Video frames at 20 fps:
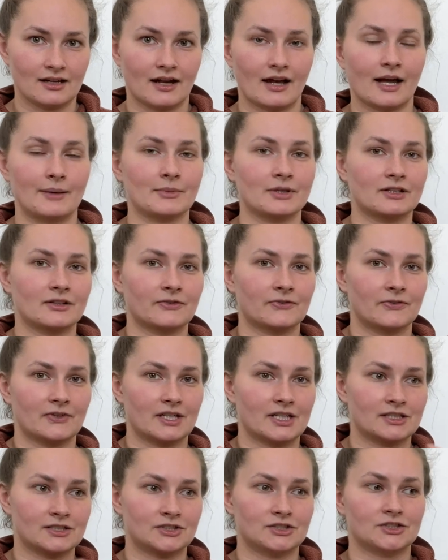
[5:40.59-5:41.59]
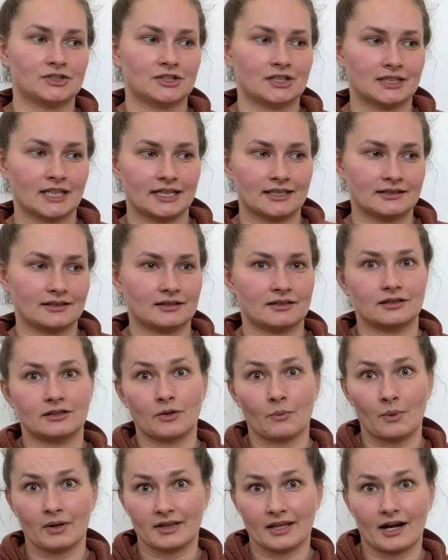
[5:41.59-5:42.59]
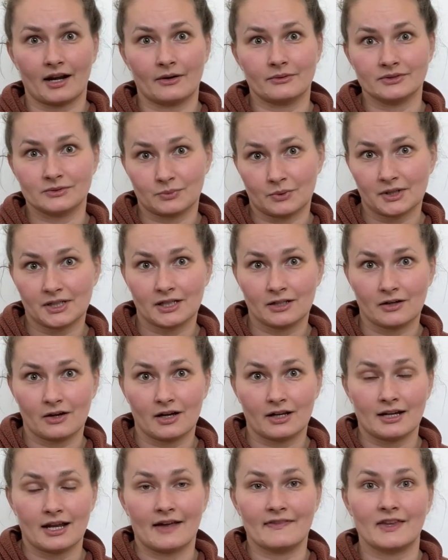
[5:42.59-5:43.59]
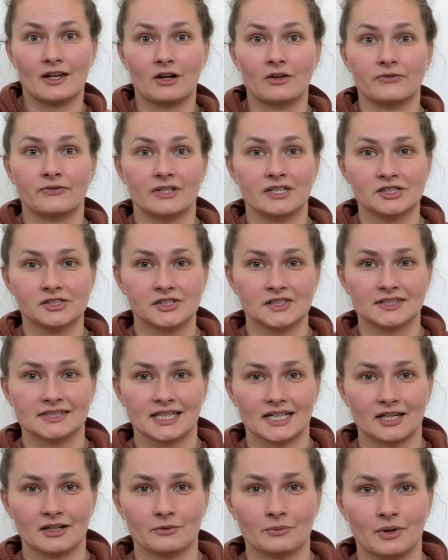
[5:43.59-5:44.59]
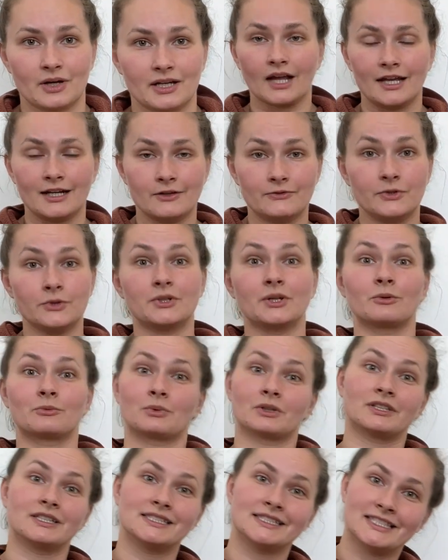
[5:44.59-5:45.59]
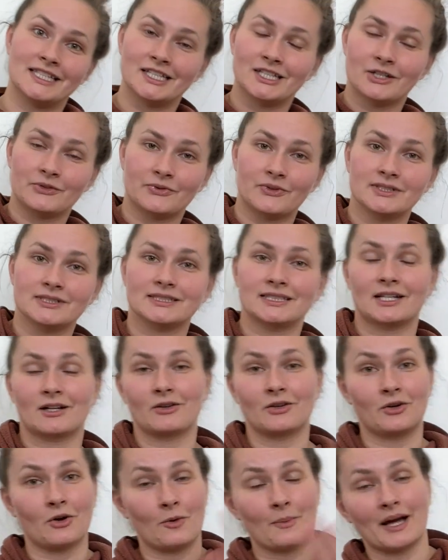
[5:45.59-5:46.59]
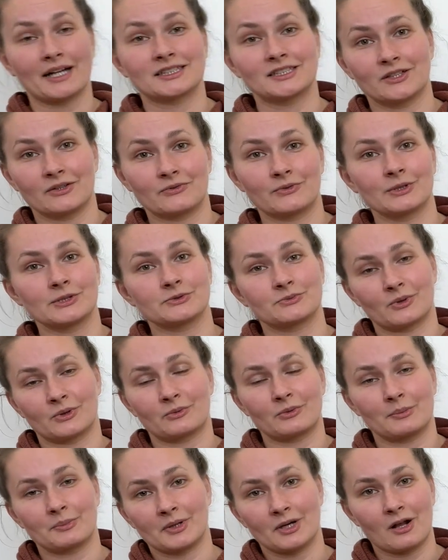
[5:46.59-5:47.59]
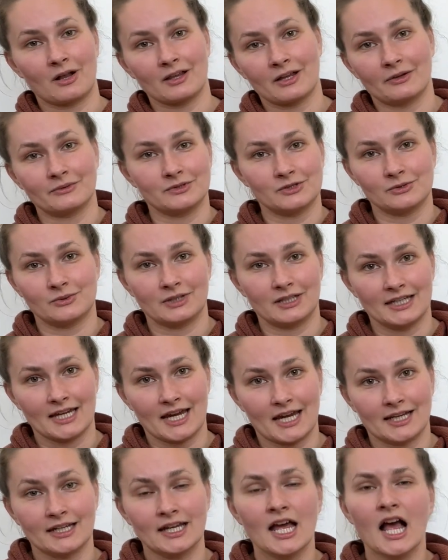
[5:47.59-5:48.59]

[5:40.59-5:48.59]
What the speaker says: I'm going to finish like the one that I was working on, and then I'll finish the second one. And if you can really see a difference, then I'll go back to the first one, rip it all out and do it again.